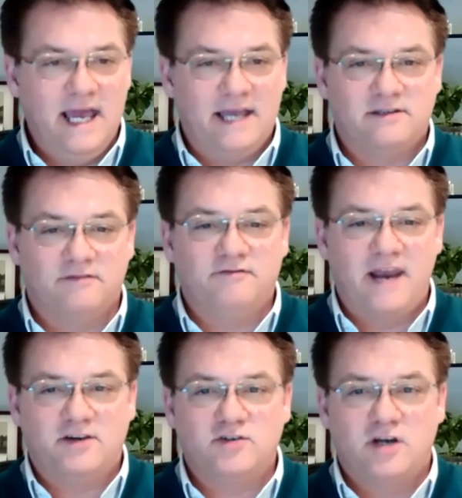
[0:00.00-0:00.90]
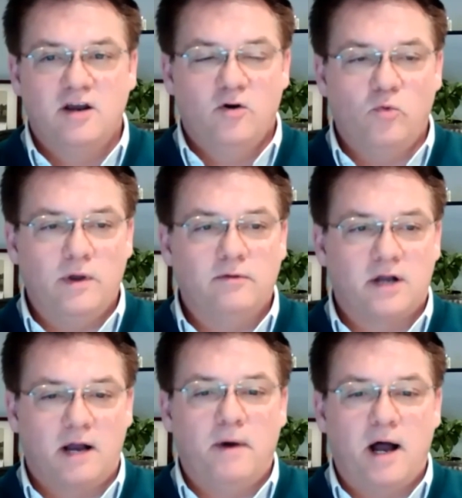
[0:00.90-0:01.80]
yes the flesh will
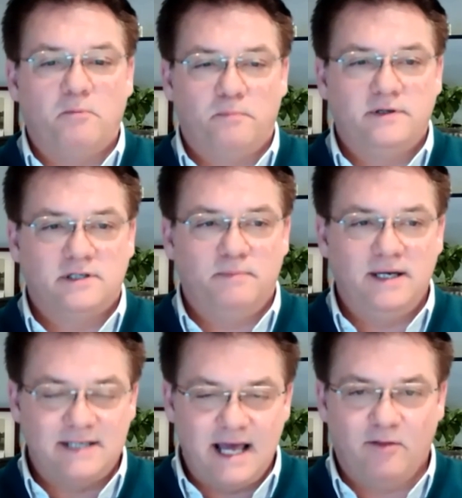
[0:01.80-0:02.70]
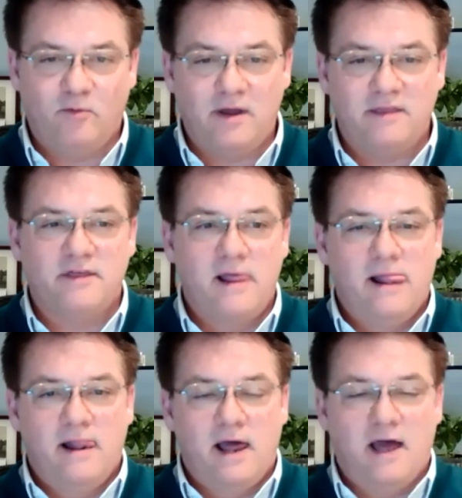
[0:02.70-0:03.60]
come up to be dealt with
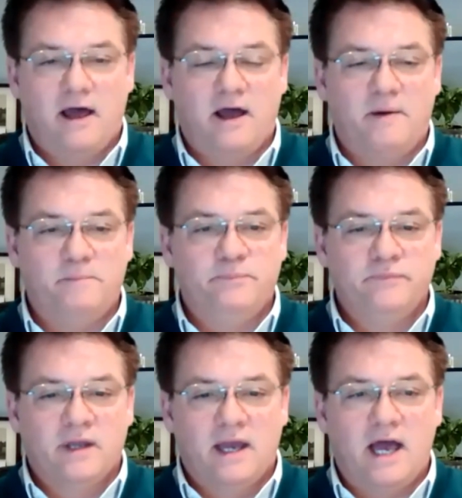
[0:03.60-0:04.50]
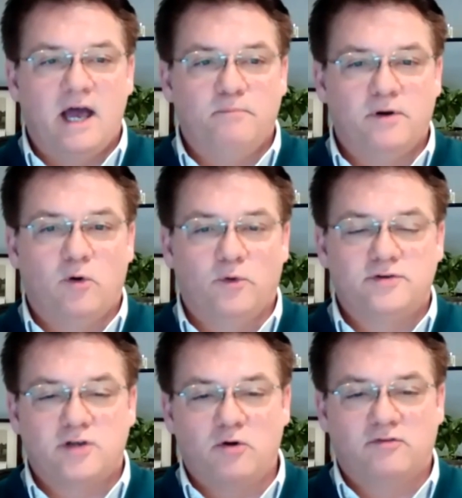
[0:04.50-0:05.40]
um, uh, but
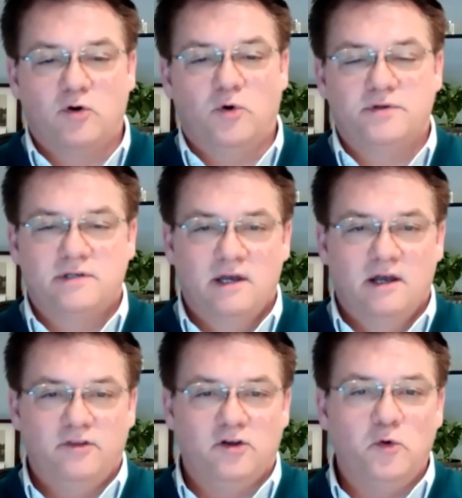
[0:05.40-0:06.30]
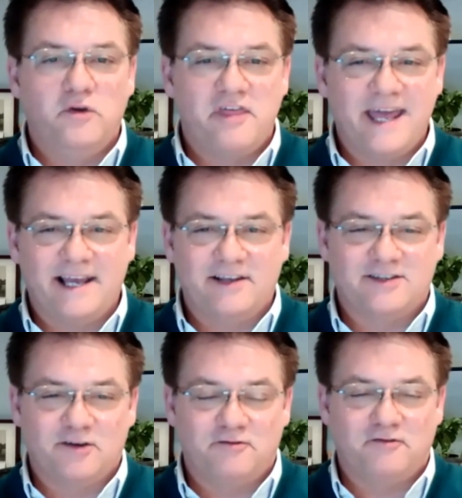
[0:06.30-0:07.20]
also of course the good
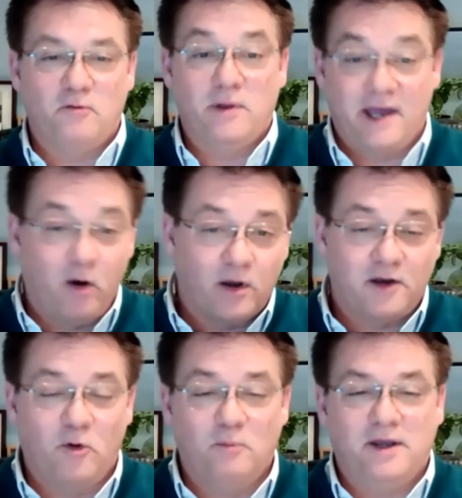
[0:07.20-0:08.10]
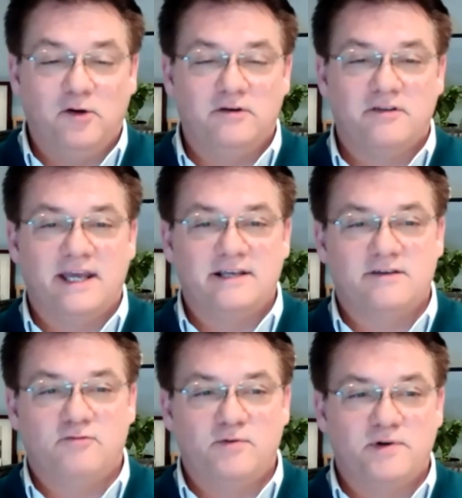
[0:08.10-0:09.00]
things of uh, well they all can all be good
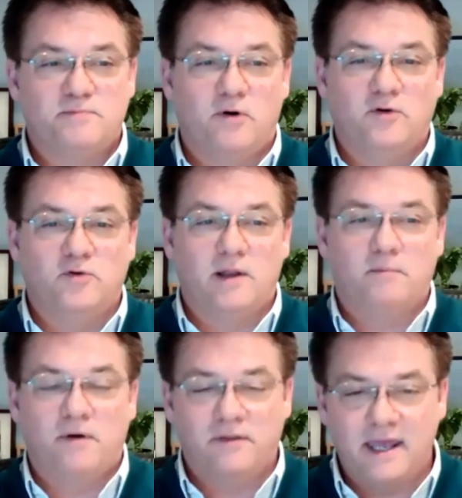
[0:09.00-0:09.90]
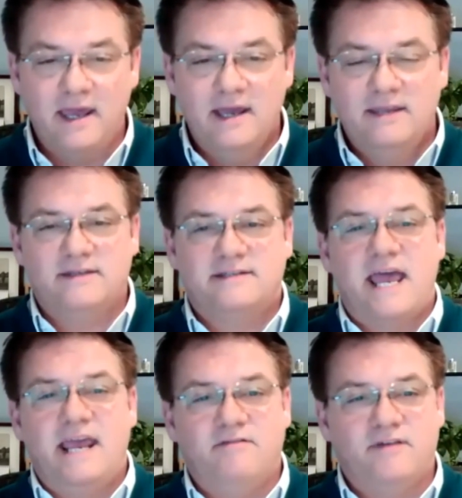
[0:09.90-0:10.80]
things if we respond well but the the
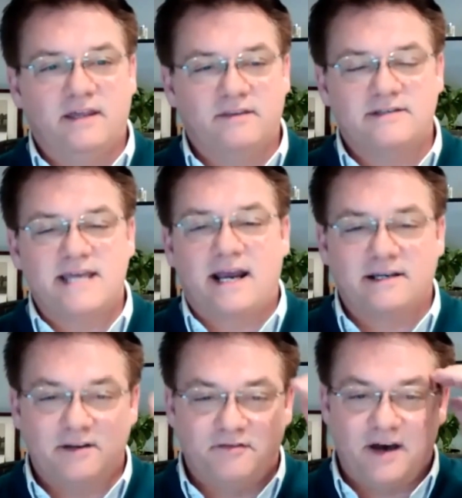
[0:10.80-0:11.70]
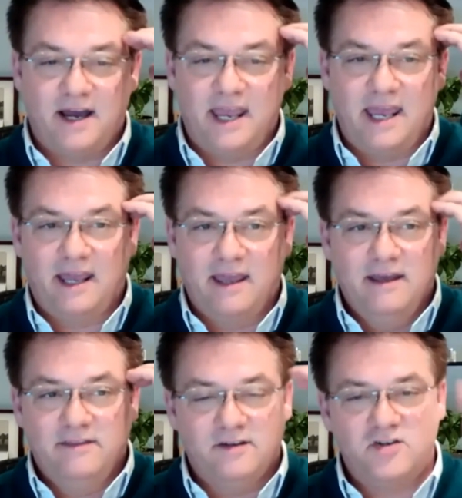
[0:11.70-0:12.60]
saving the sanctifying
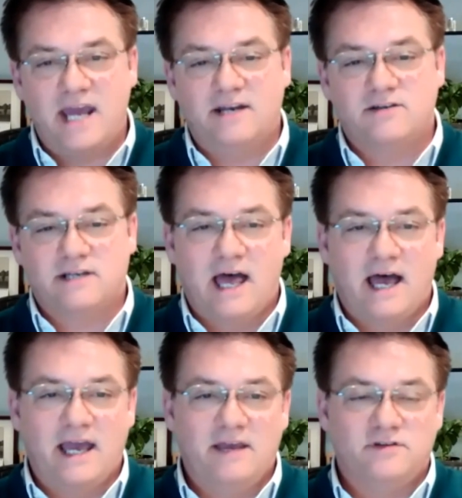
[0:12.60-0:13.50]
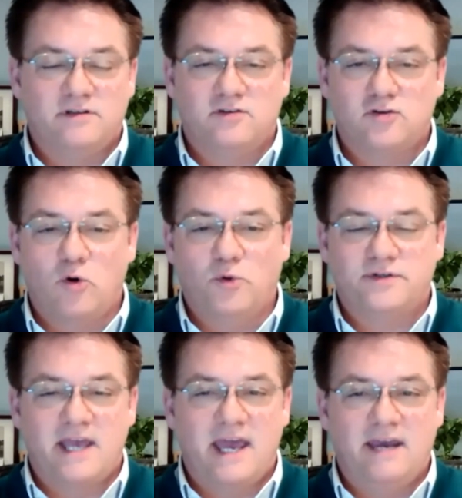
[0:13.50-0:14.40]
the changed lives the soul
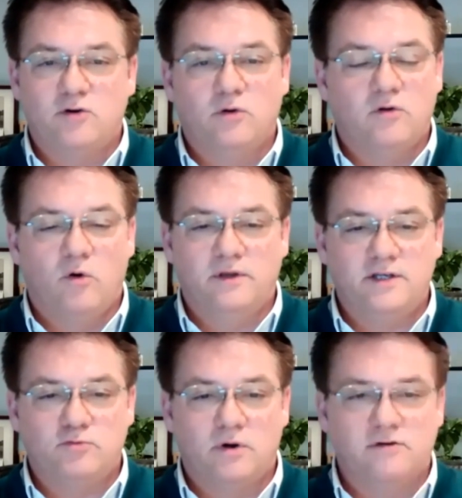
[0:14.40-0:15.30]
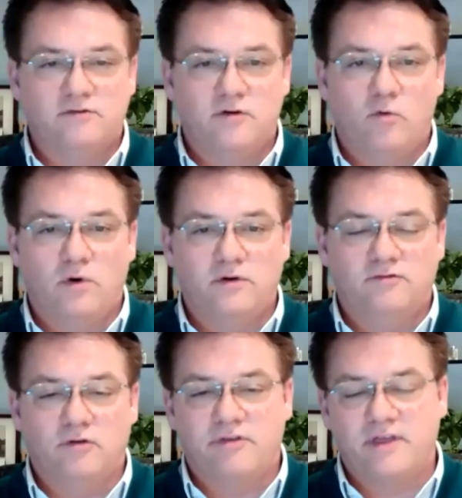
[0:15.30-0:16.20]
saved all, all these wonderful
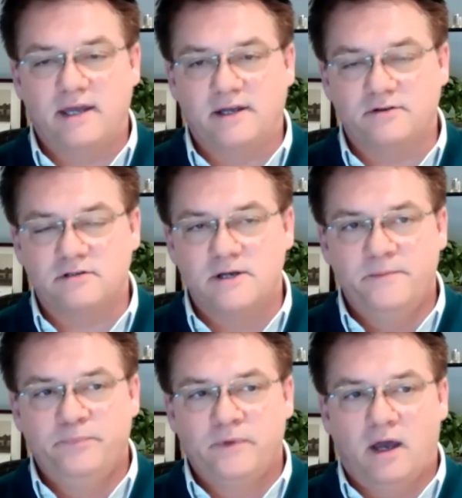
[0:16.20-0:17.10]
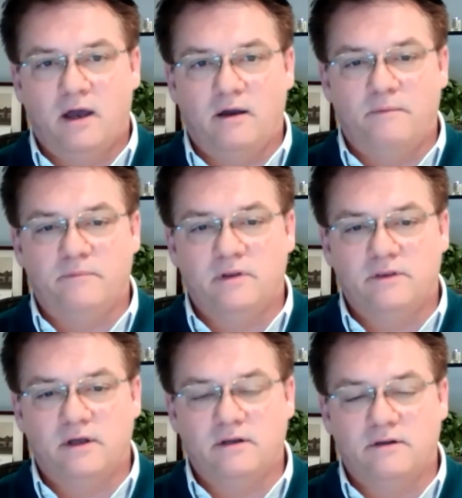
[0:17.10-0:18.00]
wonderful things um,
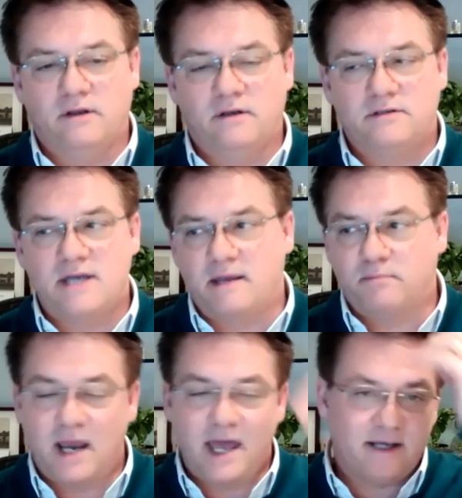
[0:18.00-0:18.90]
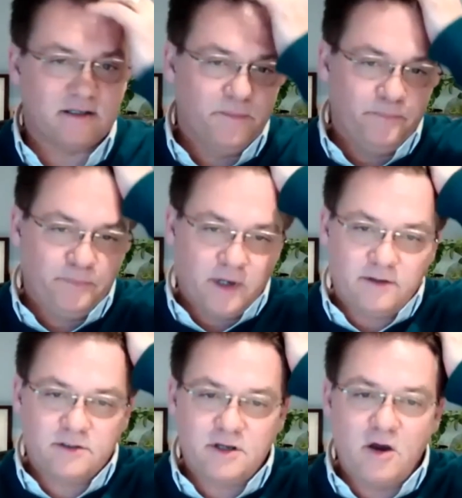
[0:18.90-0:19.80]
that that take place
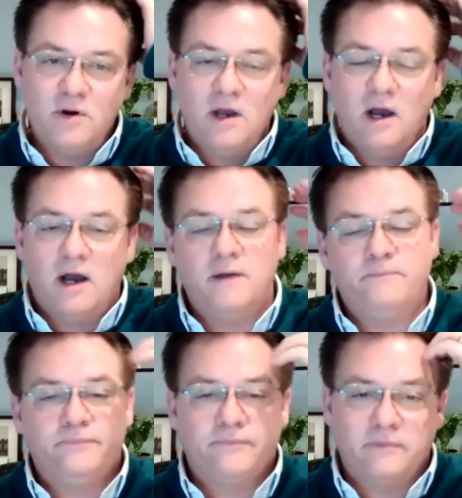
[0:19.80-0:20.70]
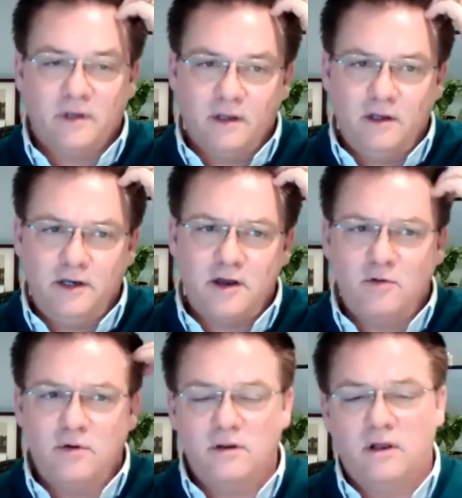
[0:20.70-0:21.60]
and so um, you
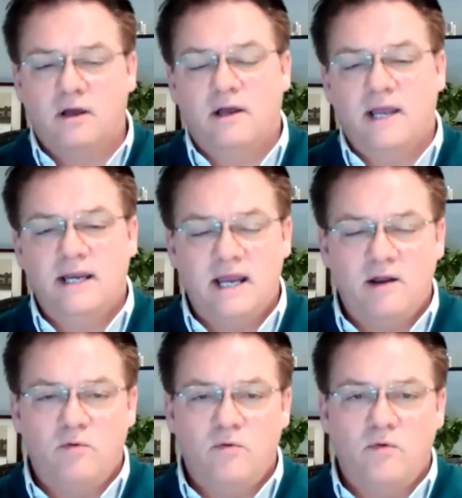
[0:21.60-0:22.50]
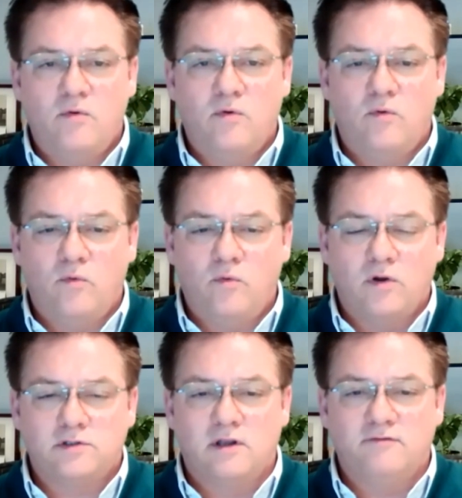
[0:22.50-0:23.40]
know, uh, it, it,
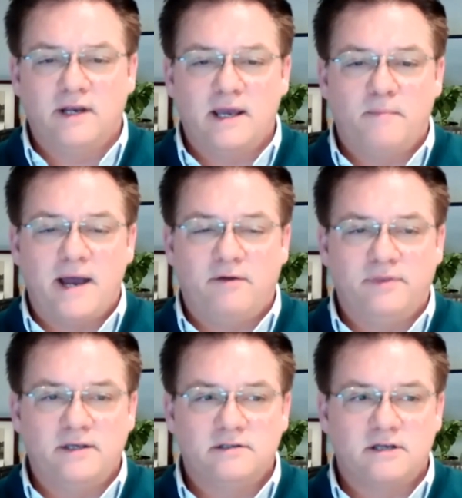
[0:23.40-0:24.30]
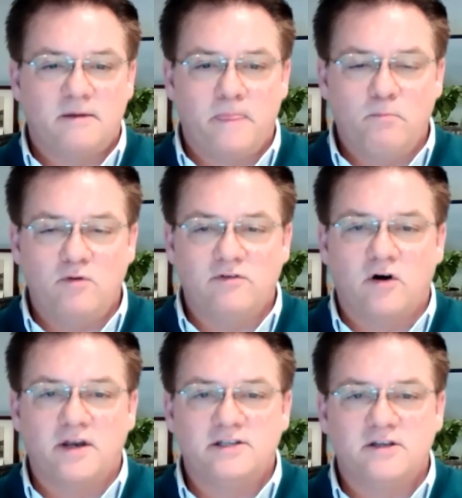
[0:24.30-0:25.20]
what's lovely about this um, move
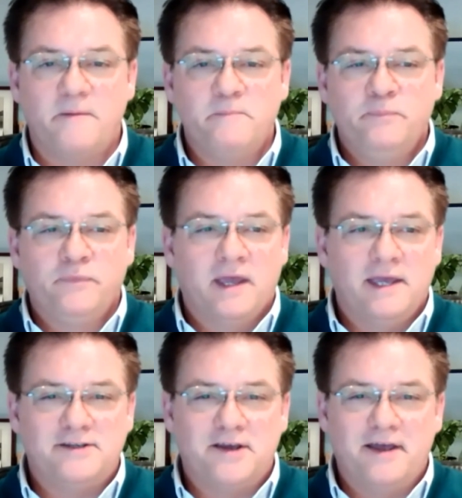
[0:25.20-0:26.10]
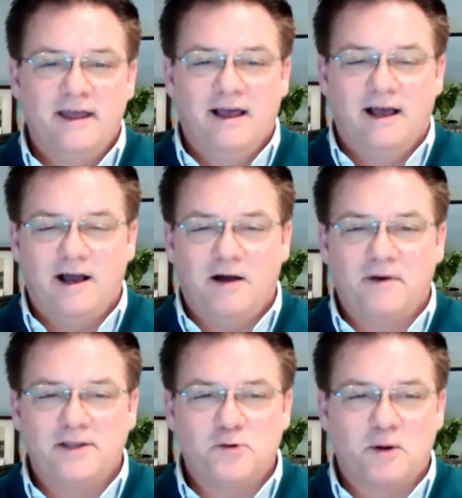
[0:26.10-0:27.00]
of God is that is that uh,
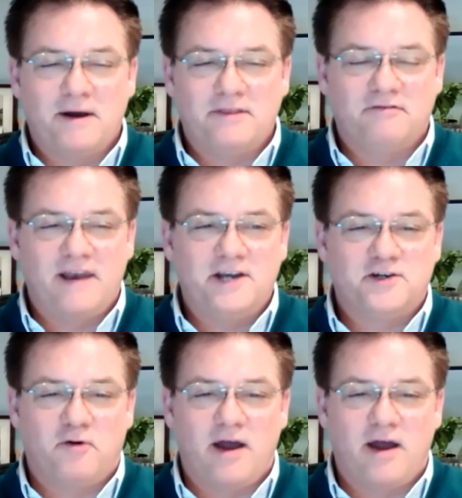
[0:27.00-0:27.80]
when I talk about the flesh